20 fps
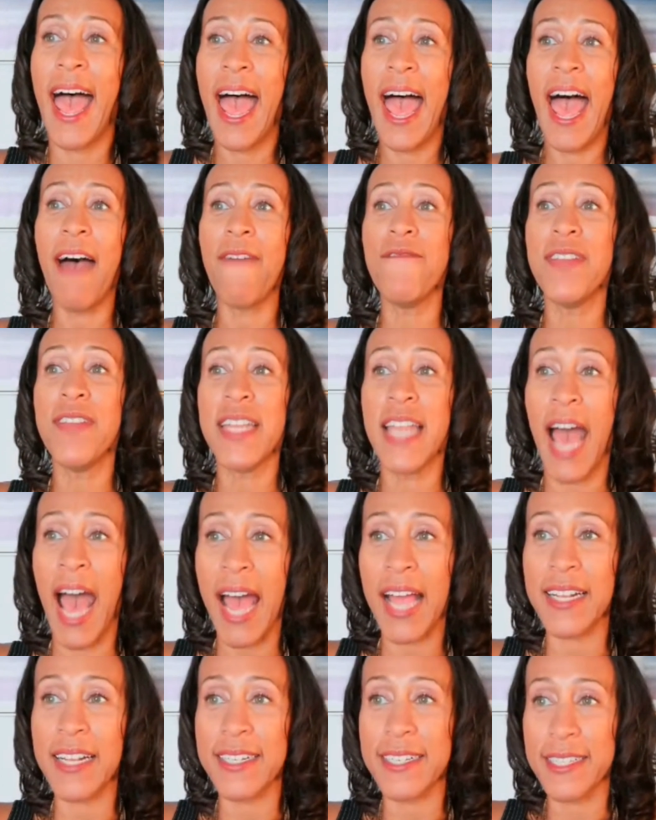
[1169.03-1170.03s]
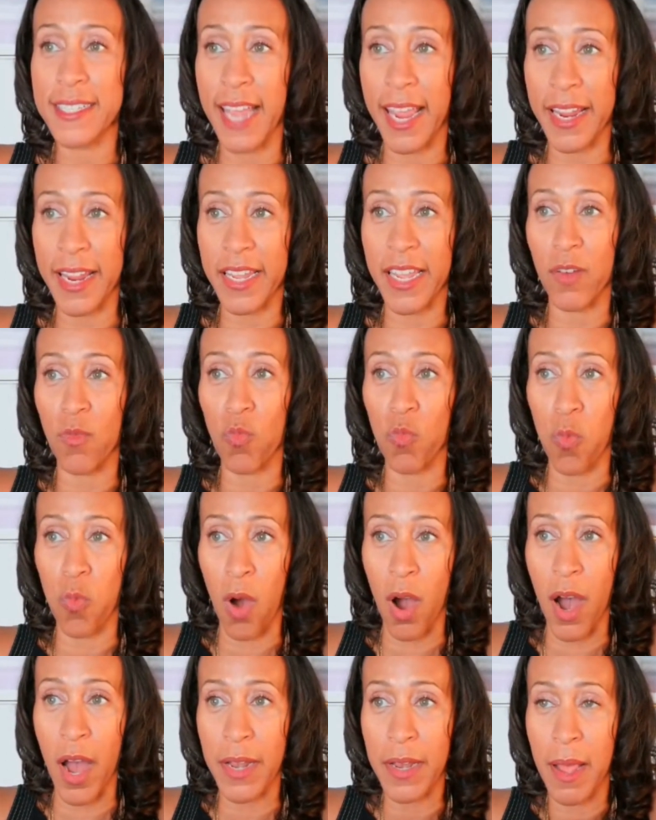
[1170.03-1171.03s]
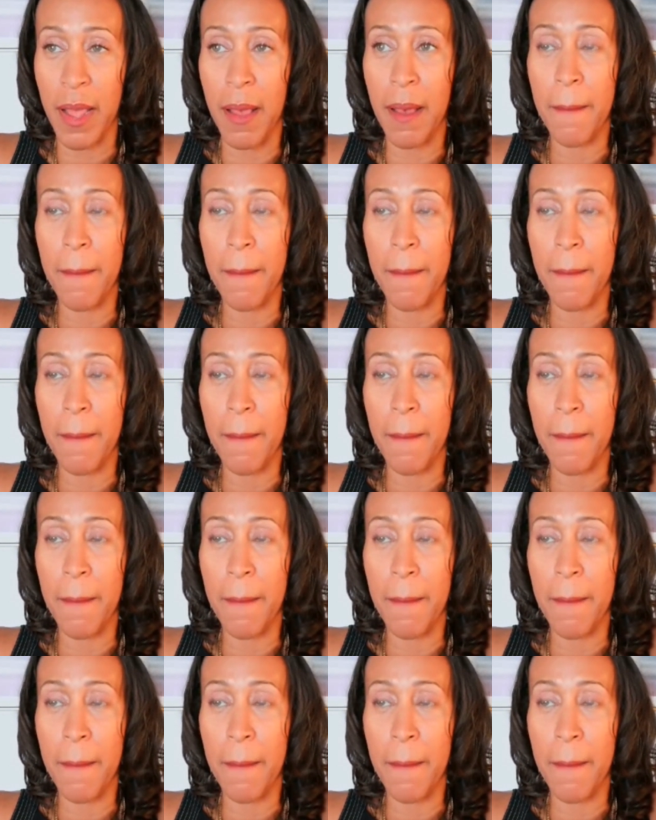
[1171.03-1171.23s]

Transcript: Have not taken one